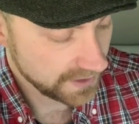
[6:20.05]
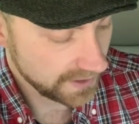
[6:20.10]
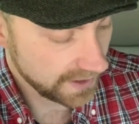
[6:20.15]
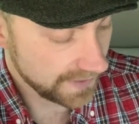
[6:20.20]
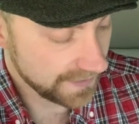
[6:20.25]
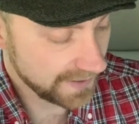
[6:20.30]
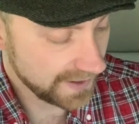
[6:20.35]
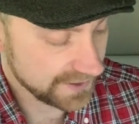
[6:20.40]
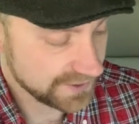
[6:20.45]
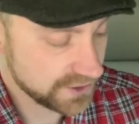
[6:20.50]

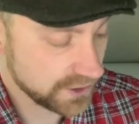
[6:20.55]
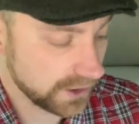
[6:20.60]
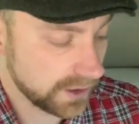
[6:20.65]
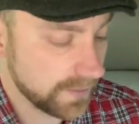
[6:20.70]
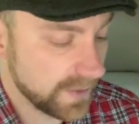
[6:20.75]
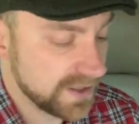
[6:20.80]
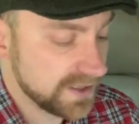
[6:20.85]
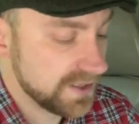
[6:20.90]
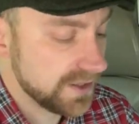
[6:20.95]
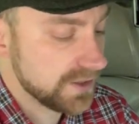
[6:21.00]
And that's
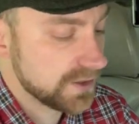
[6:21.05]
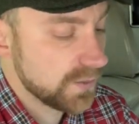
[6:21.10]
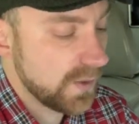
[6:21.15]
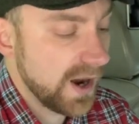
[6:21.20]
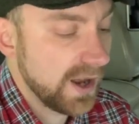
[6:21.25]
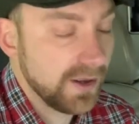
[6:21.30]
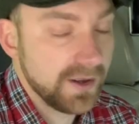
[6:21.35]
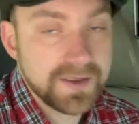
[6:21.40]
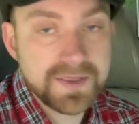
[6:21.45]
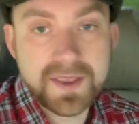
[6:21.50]
documented as
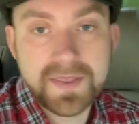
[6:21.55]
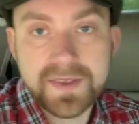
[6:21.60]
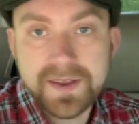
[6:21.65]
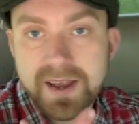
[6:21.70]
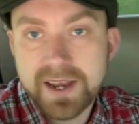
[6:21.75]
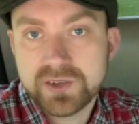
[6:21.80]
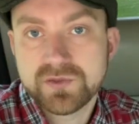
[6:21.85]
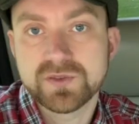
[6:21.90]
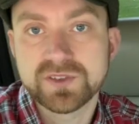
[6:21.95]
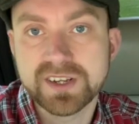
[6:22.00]
well. And then the
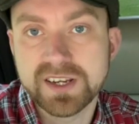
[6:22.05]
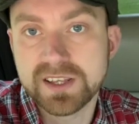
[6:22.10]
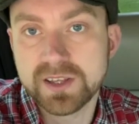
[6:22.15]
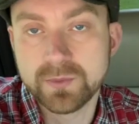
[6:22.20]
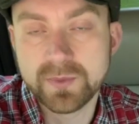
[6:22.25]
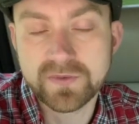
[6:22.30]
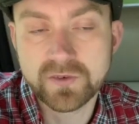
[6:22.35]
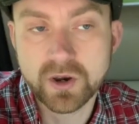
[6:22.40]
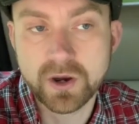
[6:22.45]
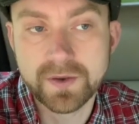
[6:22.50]
next receipt that
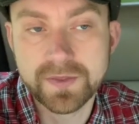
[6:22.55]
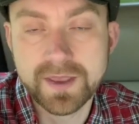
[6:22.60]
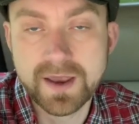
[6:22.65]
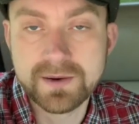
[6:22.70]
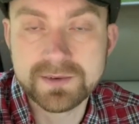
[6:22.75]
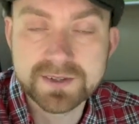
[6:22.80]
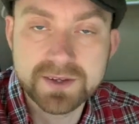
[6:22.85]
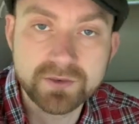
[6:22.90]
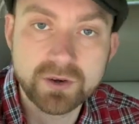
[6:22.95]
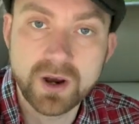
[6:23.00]
we've got on there
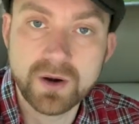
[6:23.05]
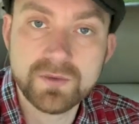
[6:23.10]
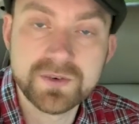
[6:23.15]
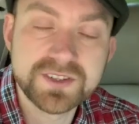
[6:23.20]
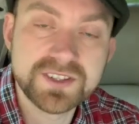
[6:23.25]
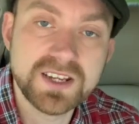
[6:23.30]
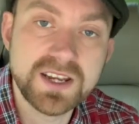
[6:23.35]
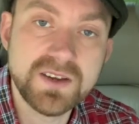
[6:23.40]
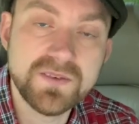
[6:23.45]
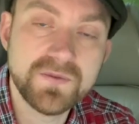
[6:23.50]
is I've got a
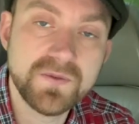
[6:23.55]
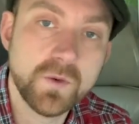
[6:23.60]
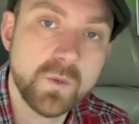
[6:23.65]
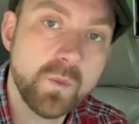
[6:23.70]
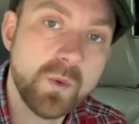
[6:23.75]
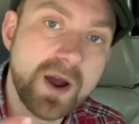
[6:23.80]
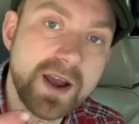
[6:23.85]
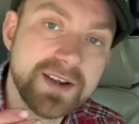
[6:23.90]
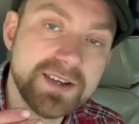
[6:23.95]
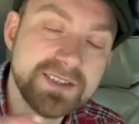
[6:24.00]
receipt for
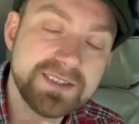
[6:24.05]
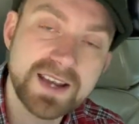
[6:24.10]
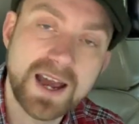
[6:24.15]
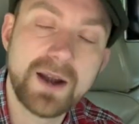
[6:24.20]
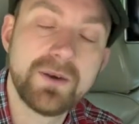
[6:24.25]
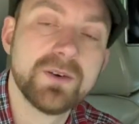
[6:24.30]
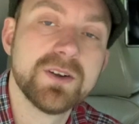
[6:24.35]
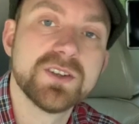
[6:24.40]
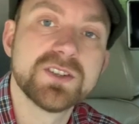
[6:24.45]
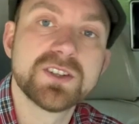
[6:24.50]
when
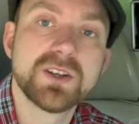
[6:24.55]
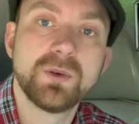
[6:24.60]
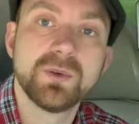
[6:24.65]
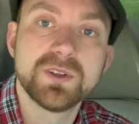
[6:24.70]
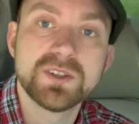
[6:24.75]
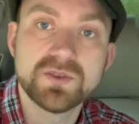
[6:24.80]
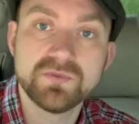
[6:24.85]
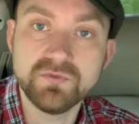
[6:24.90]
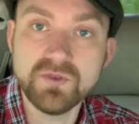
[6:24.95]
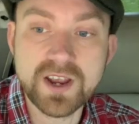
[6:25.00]
Darren sold
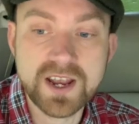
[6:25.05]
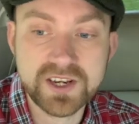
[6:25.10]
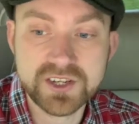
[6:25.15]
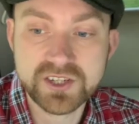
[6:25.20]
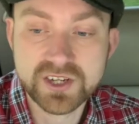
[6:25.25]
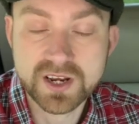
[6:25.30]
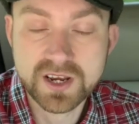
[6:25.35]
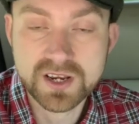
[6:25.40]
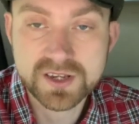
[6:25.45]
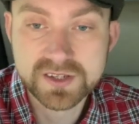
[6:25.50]
it to
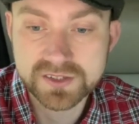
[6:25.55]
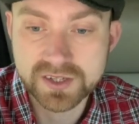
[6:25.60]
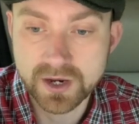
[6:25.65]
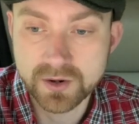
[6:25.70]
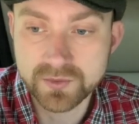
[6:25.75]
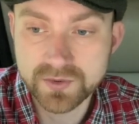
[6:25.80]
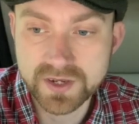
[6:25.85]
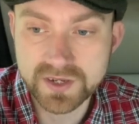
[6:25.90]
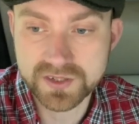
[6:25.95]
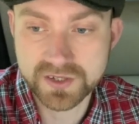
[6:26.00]
Rich. So
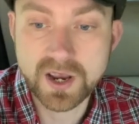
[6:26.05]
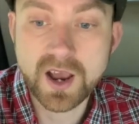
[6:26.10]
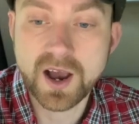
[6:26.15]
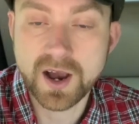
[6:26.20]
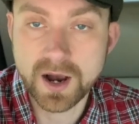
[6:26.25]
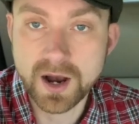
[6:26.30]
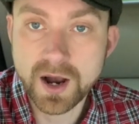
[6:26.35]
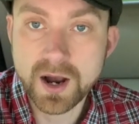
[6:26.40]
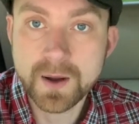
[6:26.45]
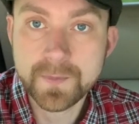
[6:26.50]
this
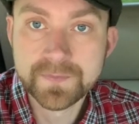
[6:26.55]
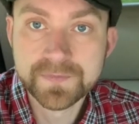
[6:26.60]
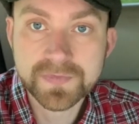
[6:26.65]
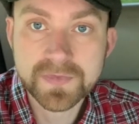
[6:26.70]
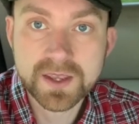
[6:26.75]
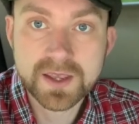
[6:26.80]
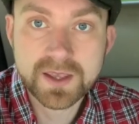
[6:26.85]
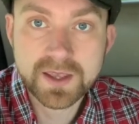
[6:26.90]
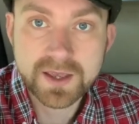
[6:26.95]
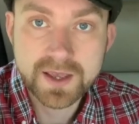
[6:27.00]
car
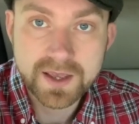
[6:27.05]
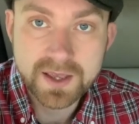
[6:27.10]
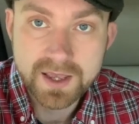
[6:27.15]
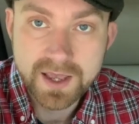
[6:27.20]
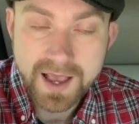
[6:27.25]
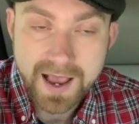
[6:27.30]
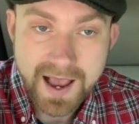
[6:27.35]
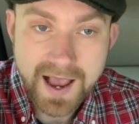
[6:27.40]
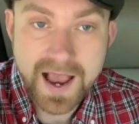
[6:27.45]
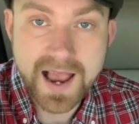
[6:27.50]

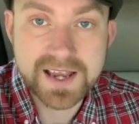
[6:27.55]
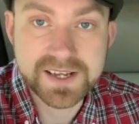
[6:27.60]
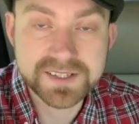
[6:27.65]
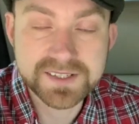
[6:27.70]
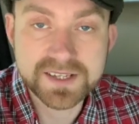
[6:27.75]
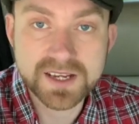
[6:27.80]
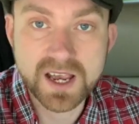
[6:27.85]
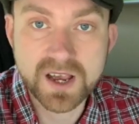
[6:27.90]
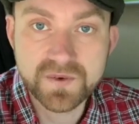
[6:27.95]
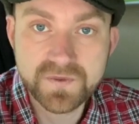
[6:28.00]

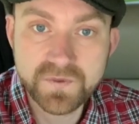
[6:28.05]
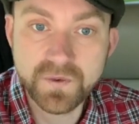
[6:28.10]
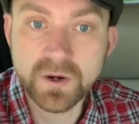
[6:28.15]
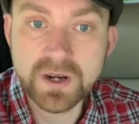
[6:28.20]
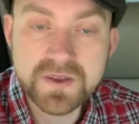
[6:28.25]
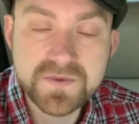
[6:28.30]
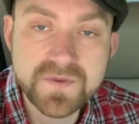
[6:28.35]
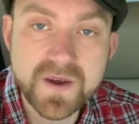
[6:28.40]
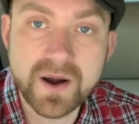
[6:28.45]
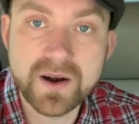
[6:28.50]
has a
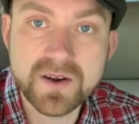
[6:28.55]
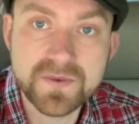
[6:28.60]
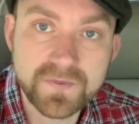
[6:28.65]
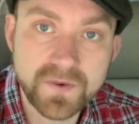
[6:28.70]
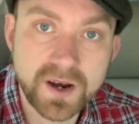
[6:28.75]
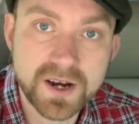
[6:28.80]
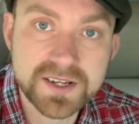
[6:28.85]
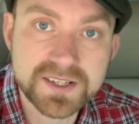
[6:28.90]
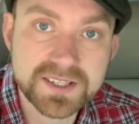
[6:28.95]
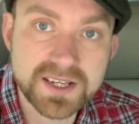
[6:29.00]
fully
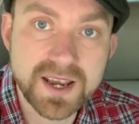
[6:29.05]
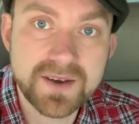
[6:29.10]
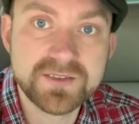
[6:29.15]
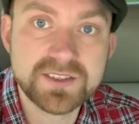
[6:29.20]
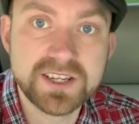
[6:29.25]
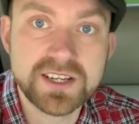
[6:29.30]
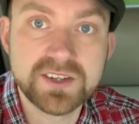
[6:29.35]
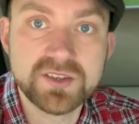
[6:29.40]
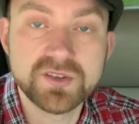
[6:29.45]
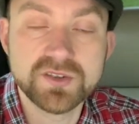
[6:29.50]
verified
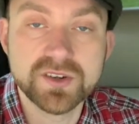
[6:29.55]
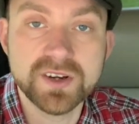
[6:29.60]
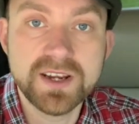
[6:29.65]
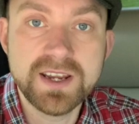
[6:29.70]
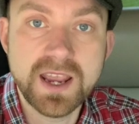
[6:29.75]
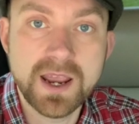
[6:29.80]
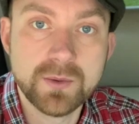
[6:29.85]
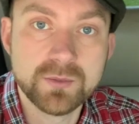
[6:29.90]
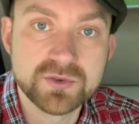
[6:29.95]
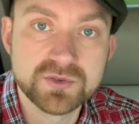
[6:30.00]
service
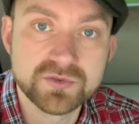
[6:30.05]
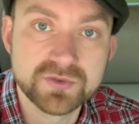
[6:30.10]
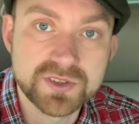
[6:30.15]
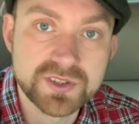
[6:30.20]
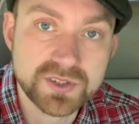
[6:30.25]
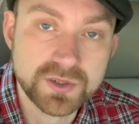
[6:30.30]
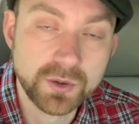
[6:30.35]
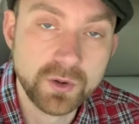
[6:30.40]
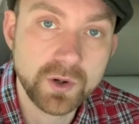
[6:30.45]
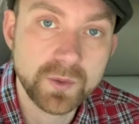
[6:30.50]
history. It was
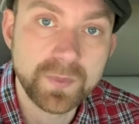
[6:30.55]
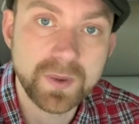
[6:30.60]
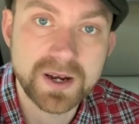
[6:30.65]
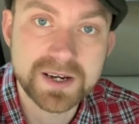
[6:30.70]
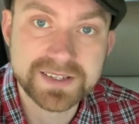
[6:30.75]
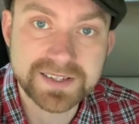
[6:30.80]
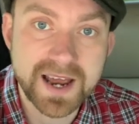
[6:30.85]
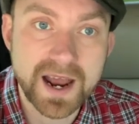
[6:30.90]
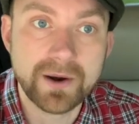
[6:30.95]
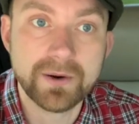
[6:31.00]
restored by
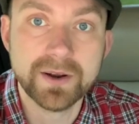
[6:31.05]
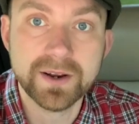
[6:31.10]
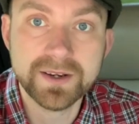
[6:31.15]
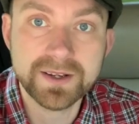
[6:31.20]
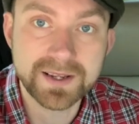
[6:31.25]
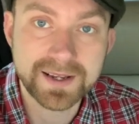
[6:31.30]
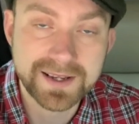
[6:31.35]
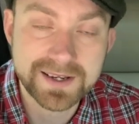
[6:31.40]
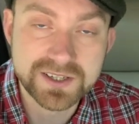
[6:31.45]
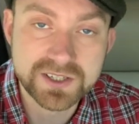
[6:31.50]
Darren
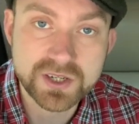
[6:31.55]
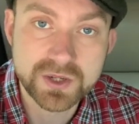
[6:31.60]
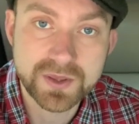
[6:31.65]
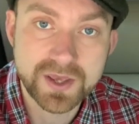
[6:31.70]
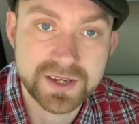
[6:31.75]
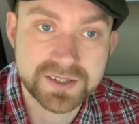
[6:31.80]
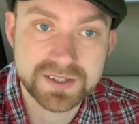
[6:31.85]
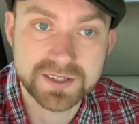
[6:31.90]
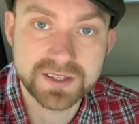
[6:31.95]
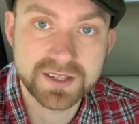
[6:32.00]
in
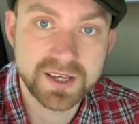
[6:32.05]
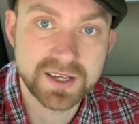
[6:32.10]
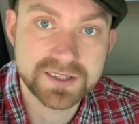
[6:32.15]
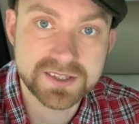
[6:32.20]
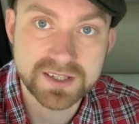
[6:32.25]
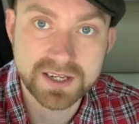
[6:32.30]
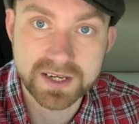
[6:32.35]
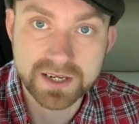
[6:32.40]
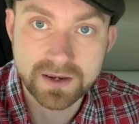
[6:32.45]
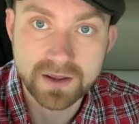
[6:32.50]

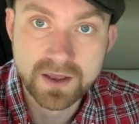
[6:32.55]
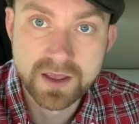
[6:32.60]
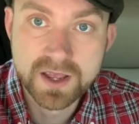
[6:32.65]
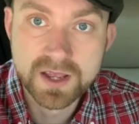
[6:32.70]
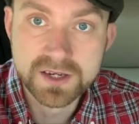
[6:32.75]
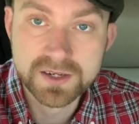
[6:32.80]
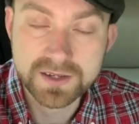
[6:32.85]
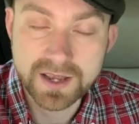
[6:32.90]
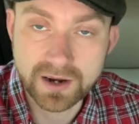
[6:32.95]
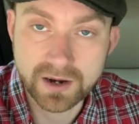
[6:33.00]
2013
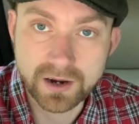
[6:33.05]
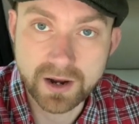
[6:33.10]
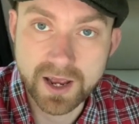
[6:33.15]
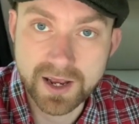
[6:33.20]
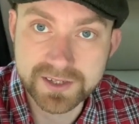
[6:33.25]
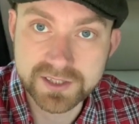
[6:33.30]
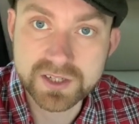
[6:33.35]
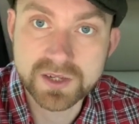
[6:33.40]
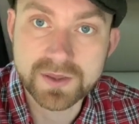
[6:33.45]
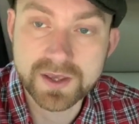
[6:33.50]

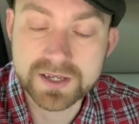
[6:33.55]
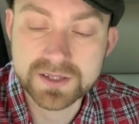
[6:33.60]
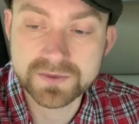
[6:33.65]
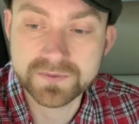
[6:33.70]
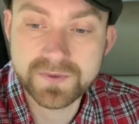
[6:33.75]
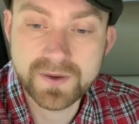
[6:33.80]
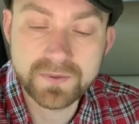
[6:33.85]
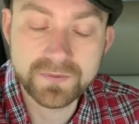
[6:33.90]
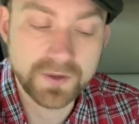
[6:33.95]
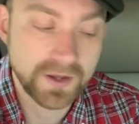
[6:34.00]
and
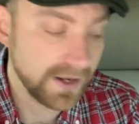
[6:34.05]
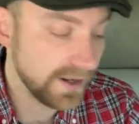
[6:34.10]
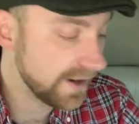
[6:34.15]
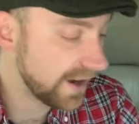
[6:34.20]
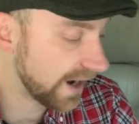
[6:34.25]
2015.